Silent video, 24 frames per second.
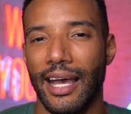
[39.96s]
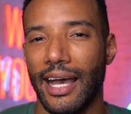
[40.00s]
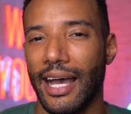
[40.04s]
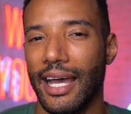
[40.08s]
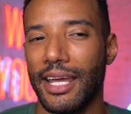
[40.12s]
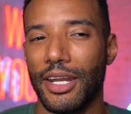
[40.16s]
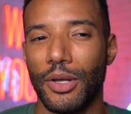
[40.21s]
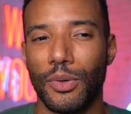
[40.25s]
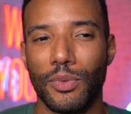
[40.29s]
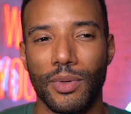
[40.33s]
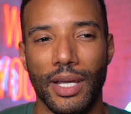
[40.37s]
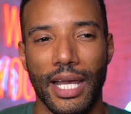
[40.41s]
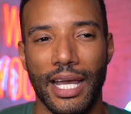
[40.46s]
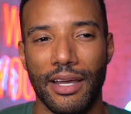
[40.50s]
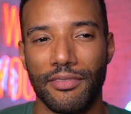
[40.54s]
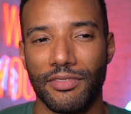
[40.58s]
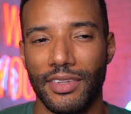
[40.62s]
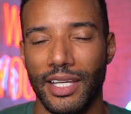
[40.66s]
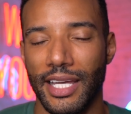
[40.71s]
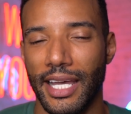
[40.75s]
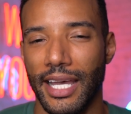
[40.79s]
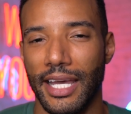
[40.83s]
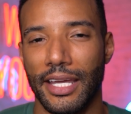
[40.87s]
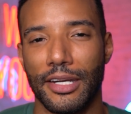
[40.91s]
I don't have
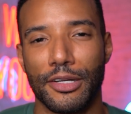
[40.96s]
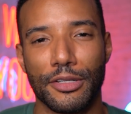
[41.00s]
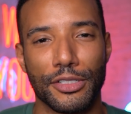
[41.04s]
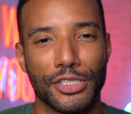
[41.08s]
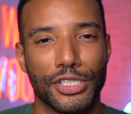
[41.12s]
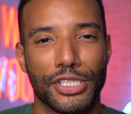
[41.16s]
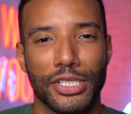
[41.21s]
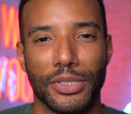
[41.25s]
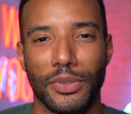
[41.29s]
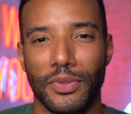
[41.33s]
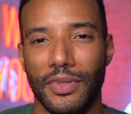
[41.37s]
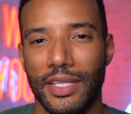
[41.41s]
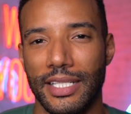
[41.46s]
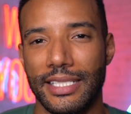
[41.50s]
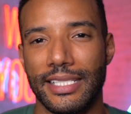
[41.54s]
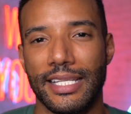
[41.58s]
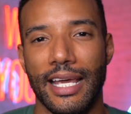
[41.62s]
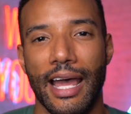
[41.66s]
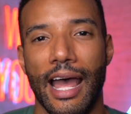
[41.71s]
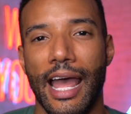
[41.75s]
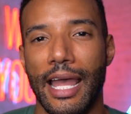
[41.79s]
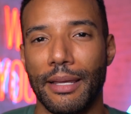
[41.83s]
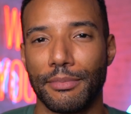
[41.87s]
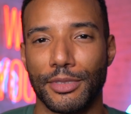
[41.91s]
the energy or the
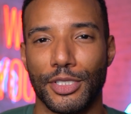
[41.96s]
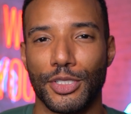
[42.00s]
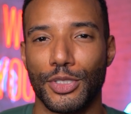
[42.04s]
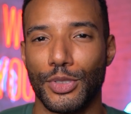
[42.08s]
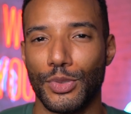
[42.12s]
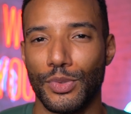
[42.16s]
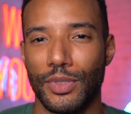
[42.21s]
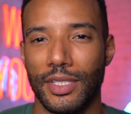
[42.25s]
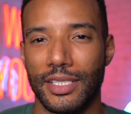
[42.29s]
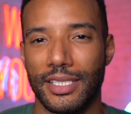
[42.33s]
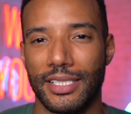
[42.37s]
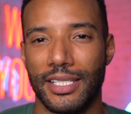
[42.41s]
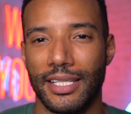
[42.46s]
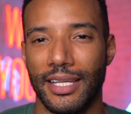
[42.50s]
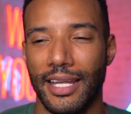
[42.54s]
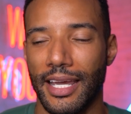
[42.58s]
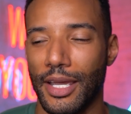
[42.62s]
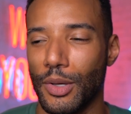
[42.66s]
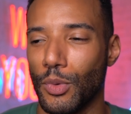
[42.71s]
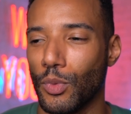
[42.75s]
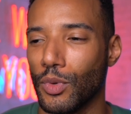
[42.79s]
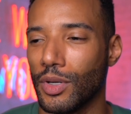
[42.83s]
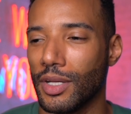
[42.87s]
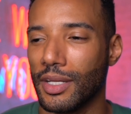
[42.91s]
time to do this
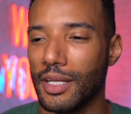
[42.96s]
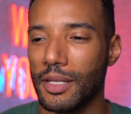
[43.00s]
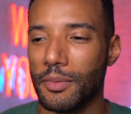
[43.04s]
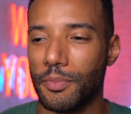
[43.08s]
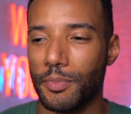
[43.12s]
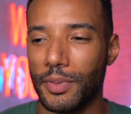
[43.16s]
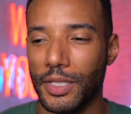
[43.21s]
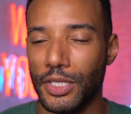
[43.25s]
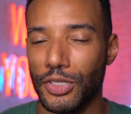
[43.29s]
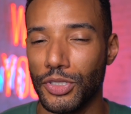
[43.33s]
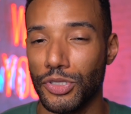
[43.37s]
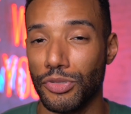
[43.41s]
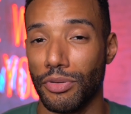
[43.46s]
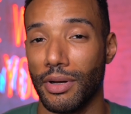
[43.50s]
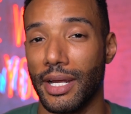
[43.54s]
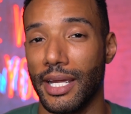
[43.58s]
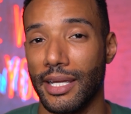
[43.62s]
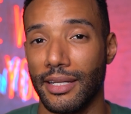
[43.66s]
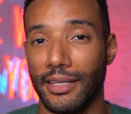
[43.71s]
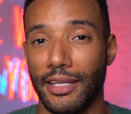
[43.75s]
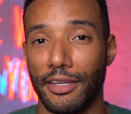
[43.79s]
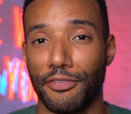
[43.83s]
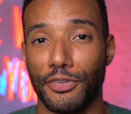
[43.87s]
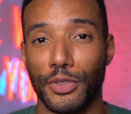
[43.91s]
today? Wouldn't it be
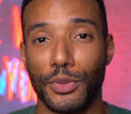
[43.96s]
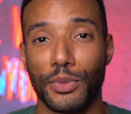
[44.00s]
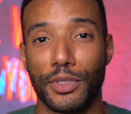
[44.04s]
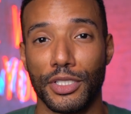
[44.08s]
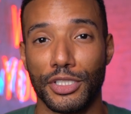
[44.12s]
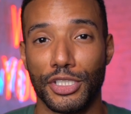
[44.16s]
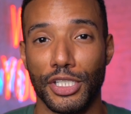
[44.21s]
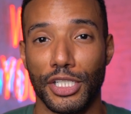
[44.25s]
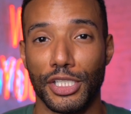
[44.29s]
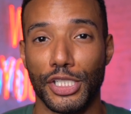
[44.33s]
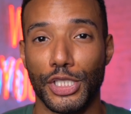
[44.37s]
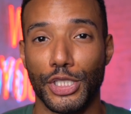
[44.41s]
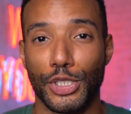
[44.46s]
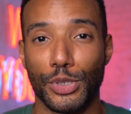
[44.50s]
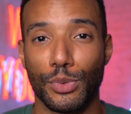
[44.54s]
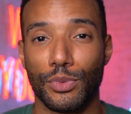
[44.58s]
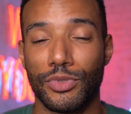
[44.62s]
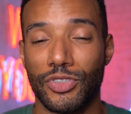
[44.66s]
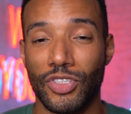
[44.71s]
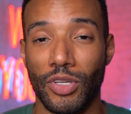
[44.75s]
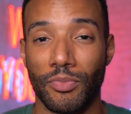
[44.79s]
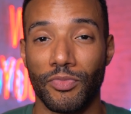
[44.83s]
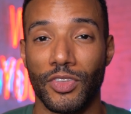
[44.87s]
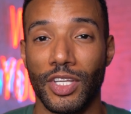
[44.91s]
great if you could just
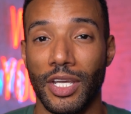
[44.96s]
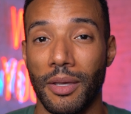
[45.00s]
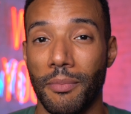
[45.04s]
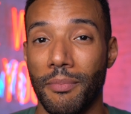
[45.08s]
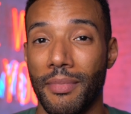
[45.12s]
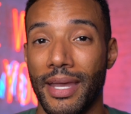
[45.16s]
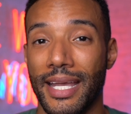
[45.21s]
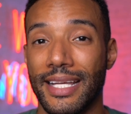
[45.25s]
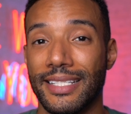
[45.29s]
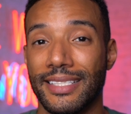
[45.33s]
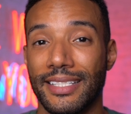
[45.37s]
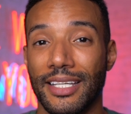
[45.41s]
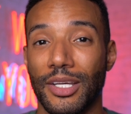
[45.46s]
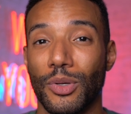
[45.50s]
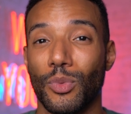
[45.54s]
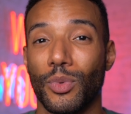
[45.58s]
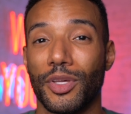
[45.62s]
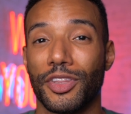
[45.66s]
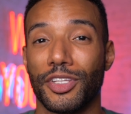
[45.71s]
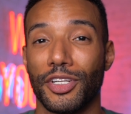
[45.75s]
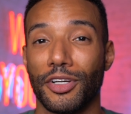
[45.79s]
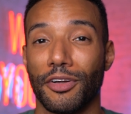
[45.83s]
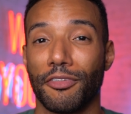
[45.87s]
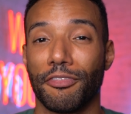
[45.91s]
shoot something amazing
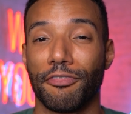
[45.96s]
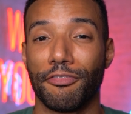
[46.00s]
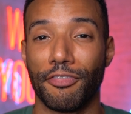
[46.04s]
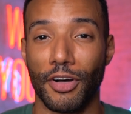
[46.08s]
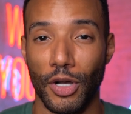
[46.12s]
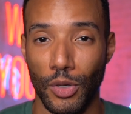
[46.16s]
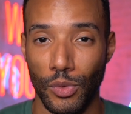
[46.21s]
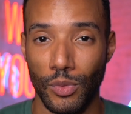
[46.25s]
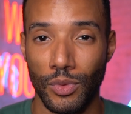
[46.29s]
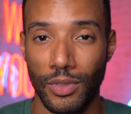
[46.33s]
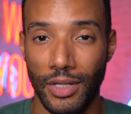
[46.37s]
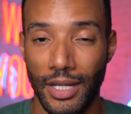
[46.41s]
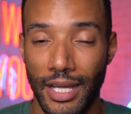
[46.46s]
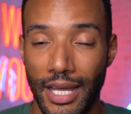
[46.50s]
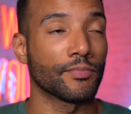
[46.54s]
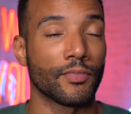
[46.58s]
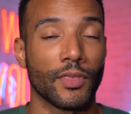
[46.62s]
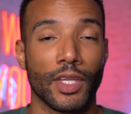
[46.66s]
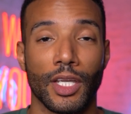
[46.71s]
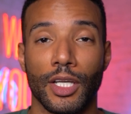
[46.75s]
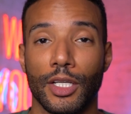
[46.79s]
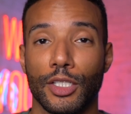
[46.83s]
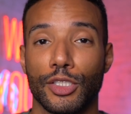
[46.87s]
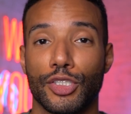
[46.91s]
with your phone?
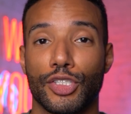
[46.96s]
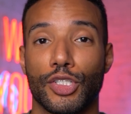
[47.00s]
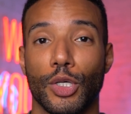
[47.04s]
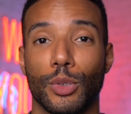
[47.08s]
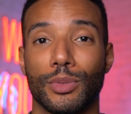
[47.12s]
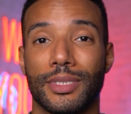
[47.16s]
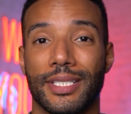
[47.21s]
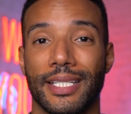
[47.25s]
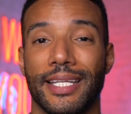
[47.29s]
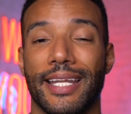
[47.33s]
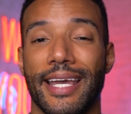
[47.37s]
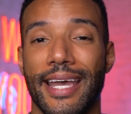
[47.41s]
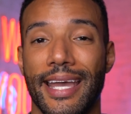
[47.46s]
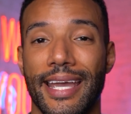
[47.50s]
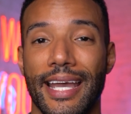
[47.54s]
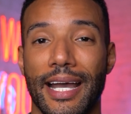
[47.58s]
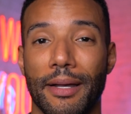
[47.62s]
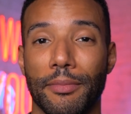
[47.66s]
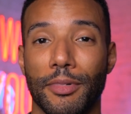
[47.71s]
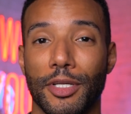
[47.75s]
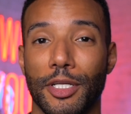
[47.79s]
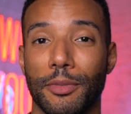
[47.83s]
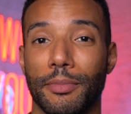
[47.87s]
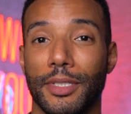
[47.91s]
So today
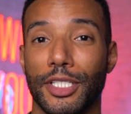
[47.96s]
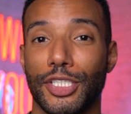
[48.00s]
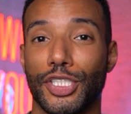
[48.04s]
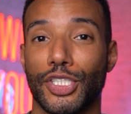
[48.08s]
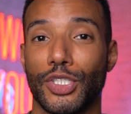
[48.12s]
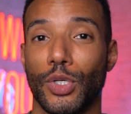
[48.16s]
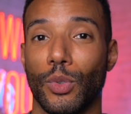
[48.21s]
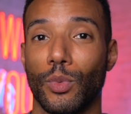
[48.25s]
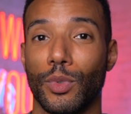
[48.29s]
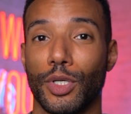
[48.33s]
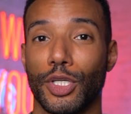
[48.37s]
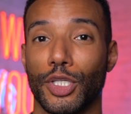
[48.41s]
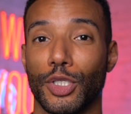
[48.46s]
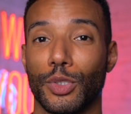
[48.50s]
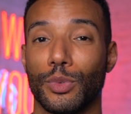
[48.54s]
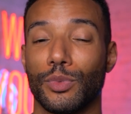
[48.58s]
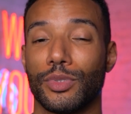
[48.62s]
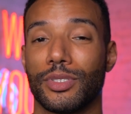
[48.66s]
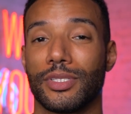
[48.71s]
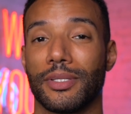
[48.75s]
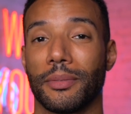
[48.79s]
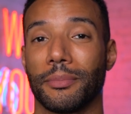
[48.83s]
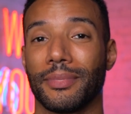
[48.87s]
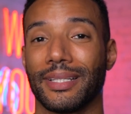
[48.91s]
I'm going to be showing you
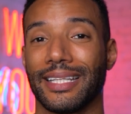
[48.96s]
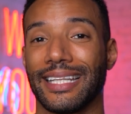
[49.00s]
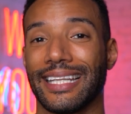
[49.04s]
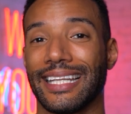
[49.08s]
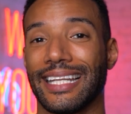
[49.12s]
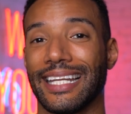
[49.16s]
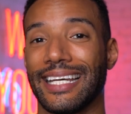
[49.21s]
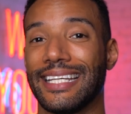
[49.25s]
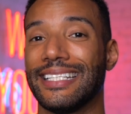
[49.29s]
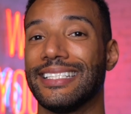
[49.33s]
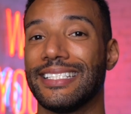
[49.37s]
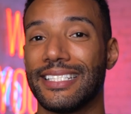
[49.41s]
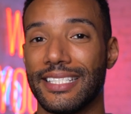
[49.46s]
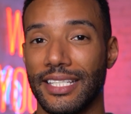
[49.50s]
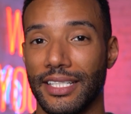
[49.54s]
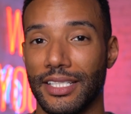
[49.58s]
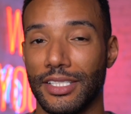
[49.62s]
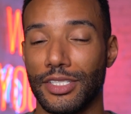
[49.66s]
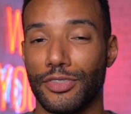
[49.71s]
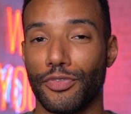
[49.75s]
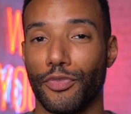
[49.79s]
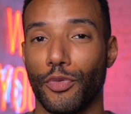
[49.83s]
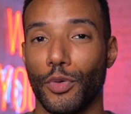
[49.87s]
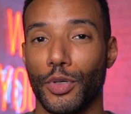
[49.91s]
some
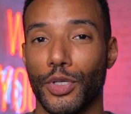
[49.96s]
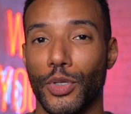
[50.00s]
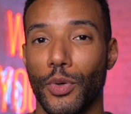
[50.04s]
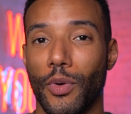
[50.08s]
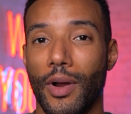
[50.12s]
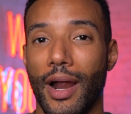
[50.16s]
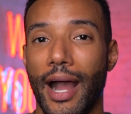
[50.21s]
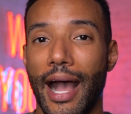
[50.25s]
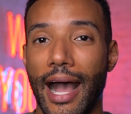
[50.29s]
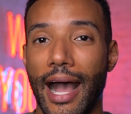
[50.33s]
lenses for your